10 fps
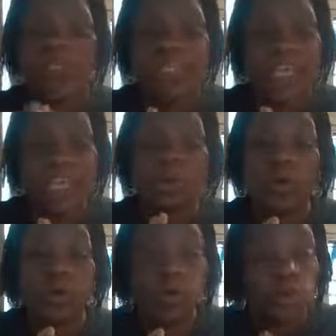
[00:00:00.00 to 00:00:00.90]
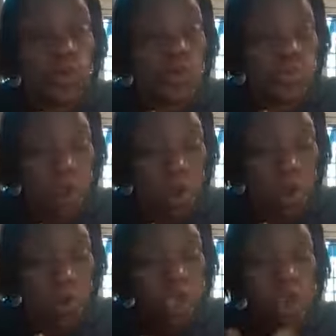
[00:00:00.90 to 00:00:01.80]
to guess what those words are.
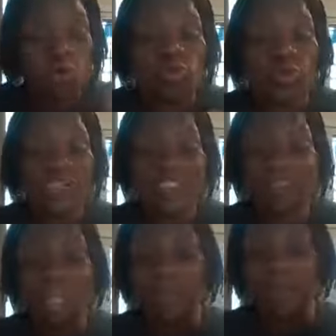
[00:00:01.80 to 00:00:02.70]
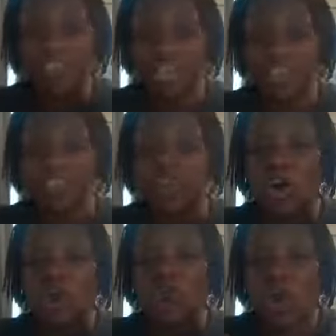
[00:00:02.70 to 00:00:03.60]
Once they have guessed
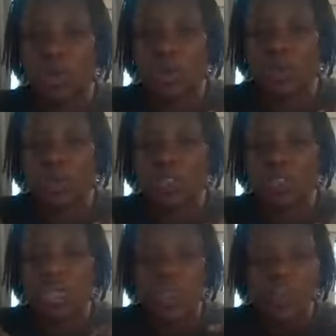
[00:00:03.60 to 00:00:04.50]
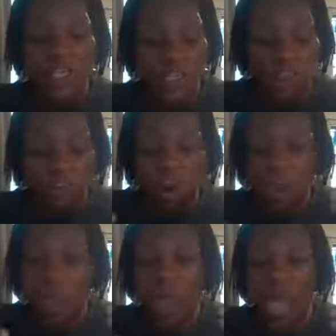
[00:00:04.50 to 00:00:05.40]
those words, then you
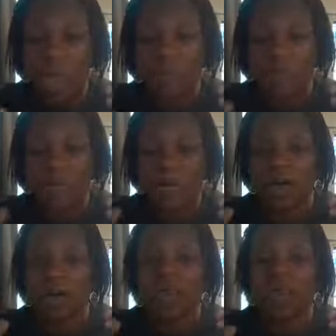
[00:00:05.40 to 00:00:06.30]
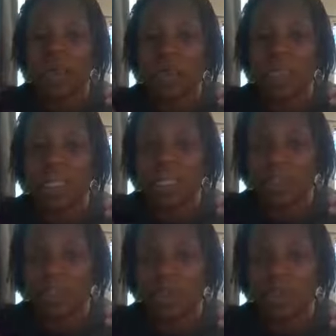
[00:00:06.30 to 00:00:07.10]
uh, you have uh, one minute.